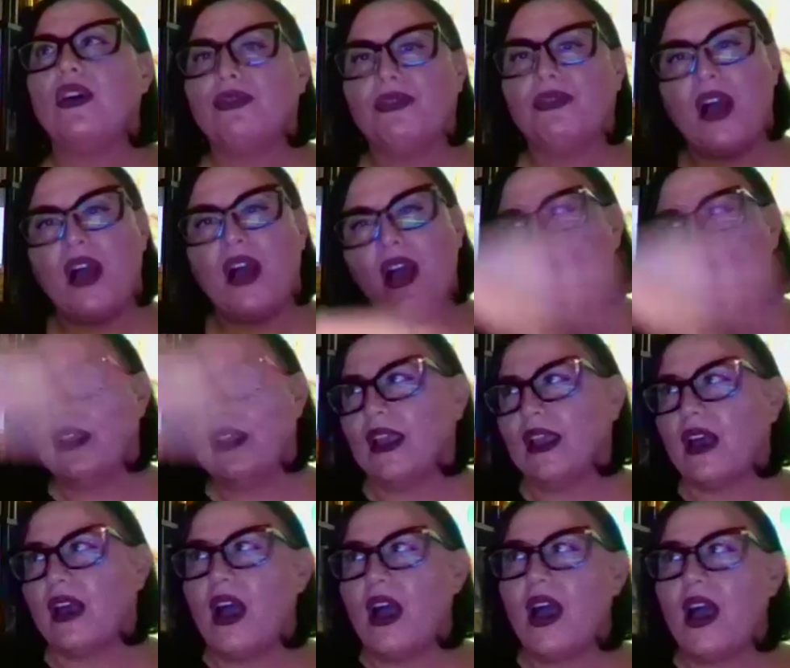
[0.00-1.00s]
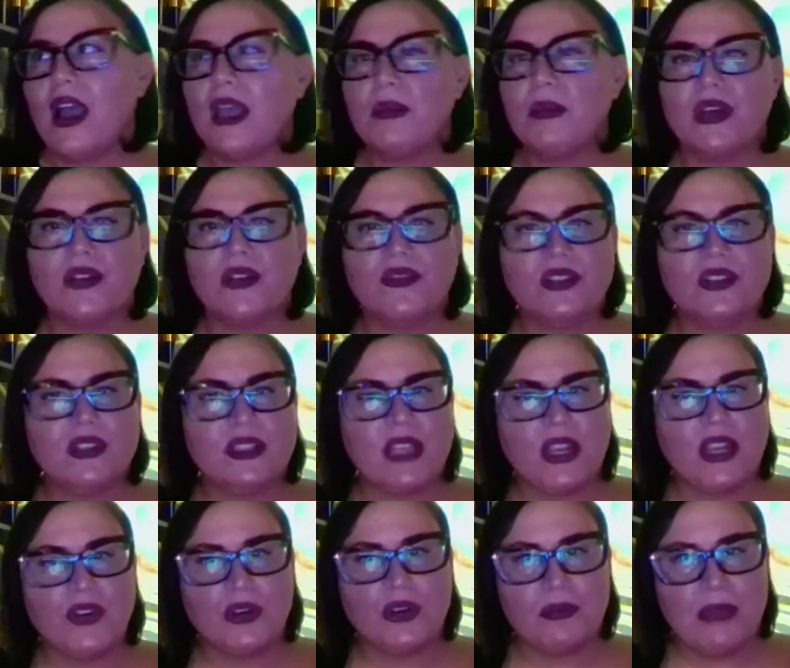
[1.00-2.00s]
Fought like high above the
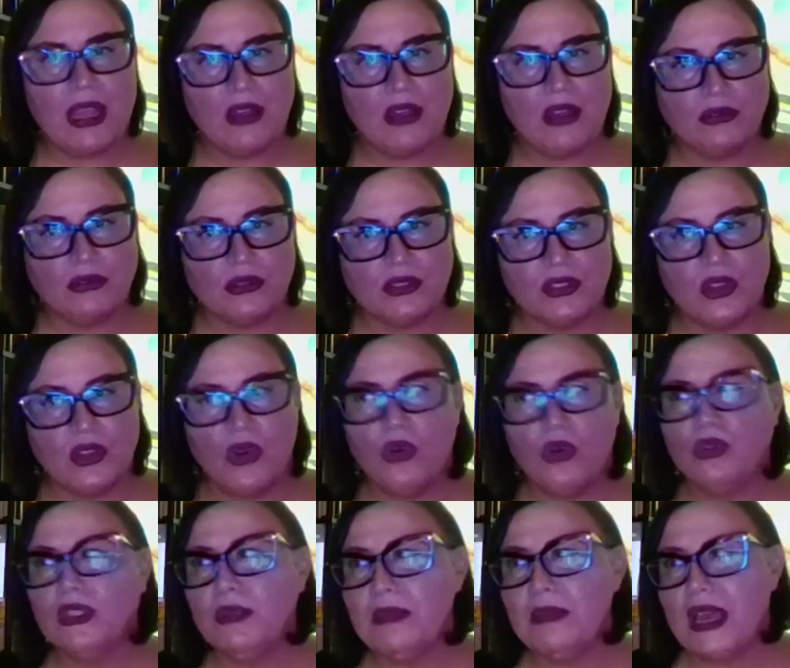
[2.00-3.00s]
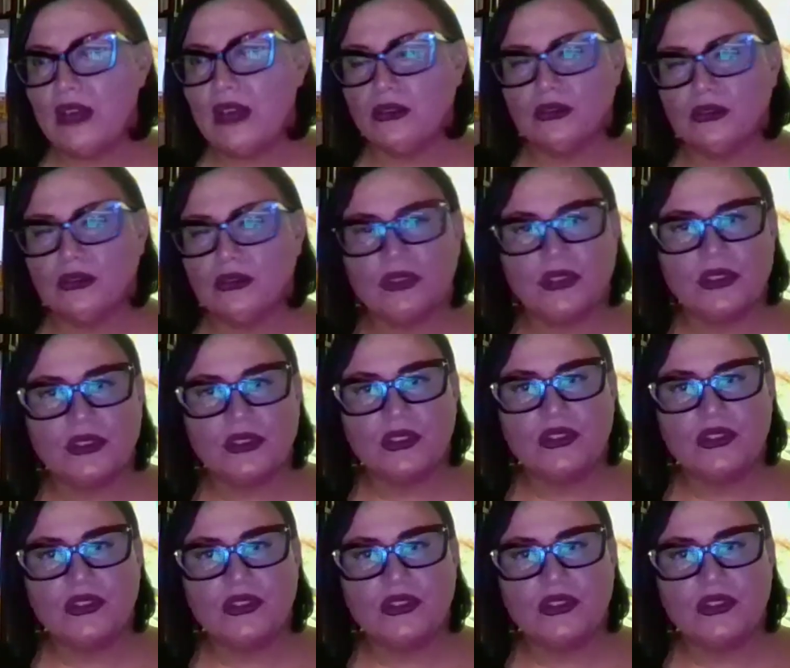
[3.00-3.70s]
sacred mountains, the holy mountains.